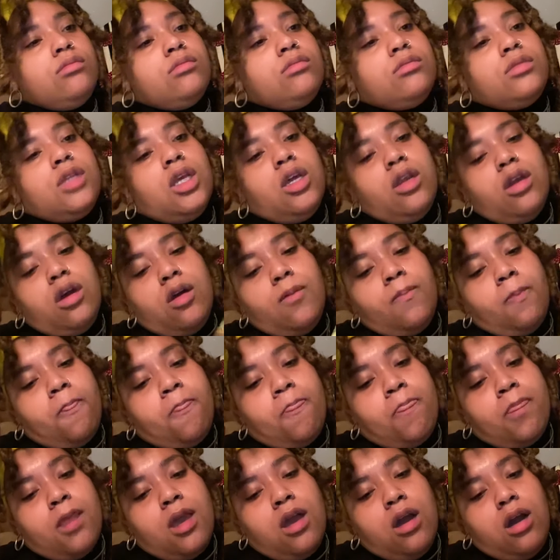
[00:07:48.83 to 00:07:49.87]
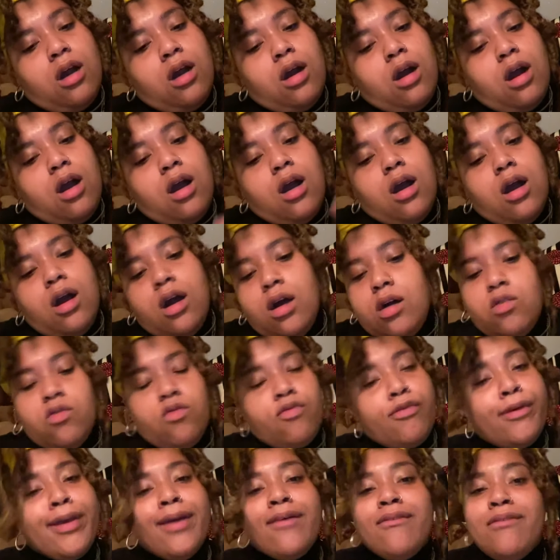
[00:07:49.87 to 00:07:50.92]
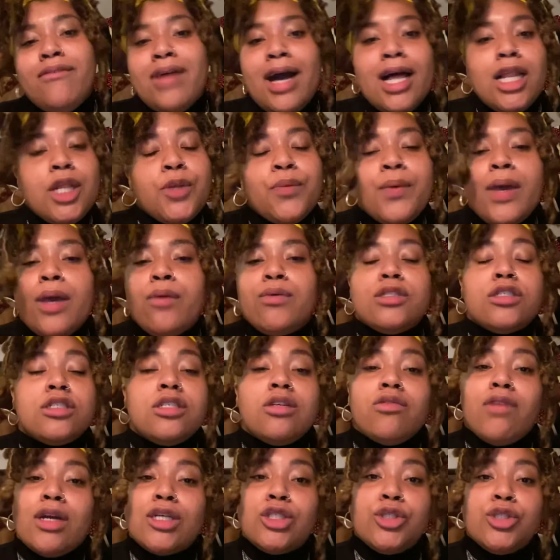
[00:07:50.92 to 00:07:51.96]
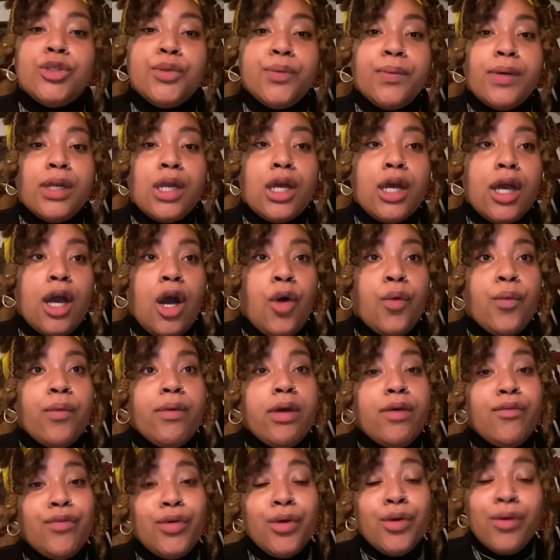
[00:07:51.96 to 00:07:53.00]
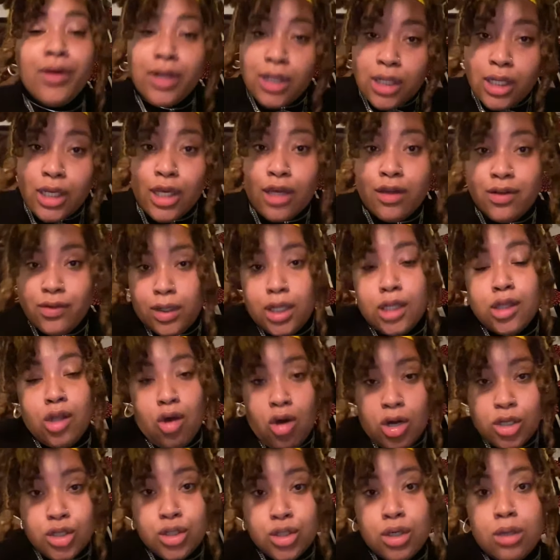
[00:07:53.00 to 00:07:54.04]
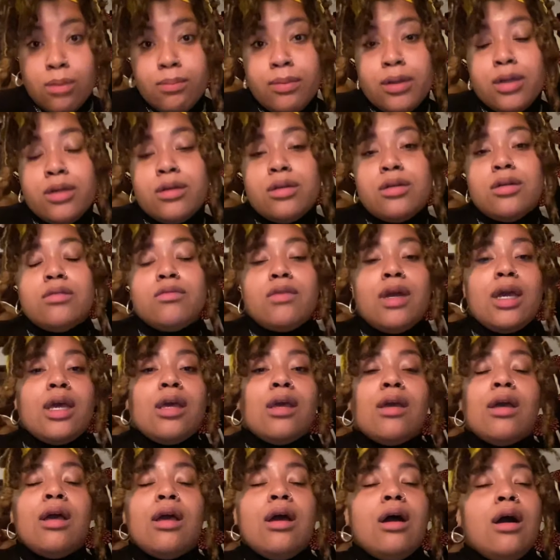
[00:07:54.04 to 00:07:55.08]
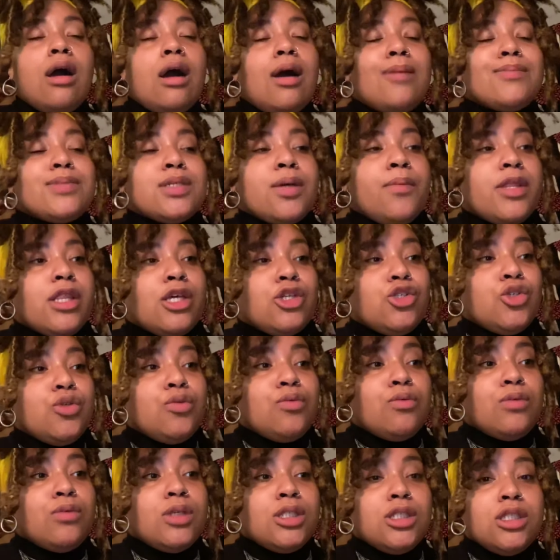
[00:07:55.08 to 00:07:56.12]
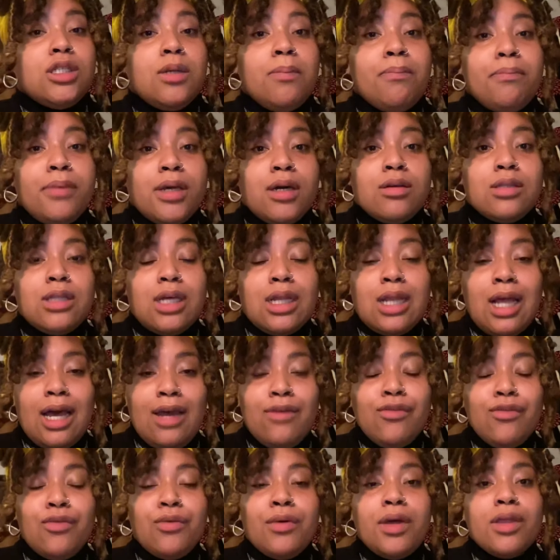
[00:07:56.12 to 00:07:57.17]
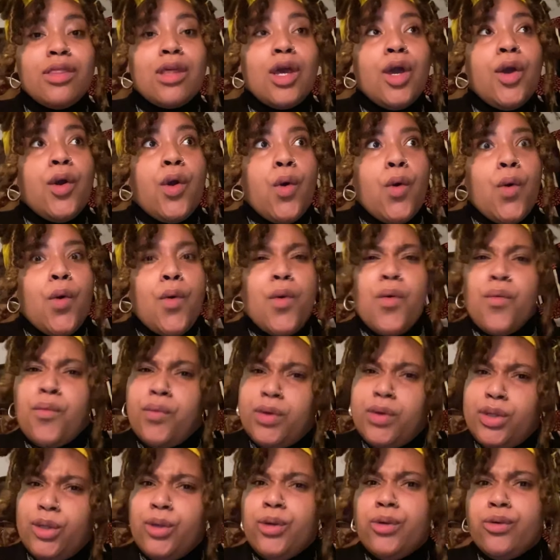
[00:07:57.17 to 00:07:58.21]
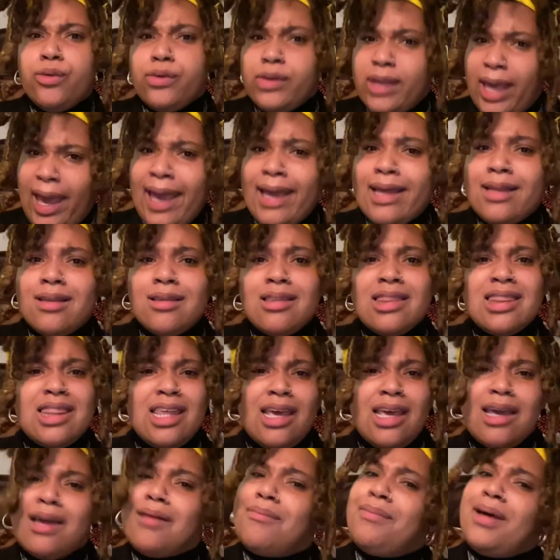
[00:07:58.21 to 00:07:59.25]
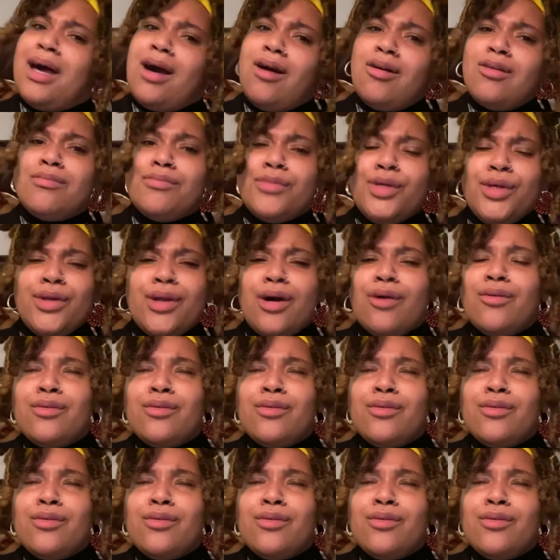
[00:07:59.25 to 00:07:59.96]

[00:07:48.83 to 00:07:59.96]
You know, reevaluate which direction you want to go. If you are looking for a long-term partner, right? Someone that you wish to build a life with. When you date, think about, you know,